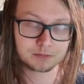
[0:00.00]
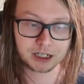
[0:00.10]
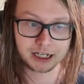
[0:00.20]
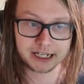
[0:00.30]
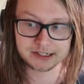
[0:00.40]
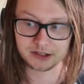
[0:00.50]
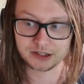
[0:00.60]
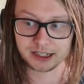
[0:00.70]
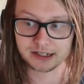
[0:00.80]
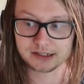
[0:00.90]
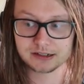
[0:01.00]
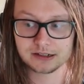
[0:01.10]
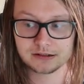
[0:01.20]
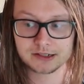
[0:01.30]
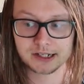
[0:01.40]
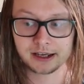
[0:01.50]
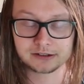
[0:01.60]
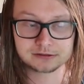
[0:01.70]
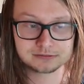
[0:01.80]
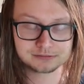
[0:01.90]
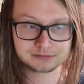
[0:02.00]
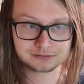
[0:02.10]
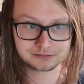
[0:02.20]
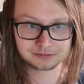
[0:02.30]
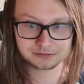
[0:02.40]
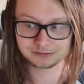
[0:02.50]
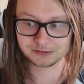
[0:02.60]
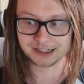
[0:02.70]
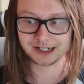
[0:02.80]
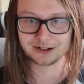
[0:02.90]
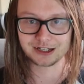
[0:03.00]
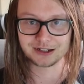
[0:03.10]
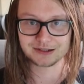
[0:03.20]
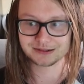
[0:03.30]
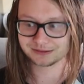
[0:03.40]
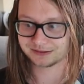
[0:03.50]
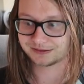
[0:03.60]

Pi is the third scale. That's how it goes.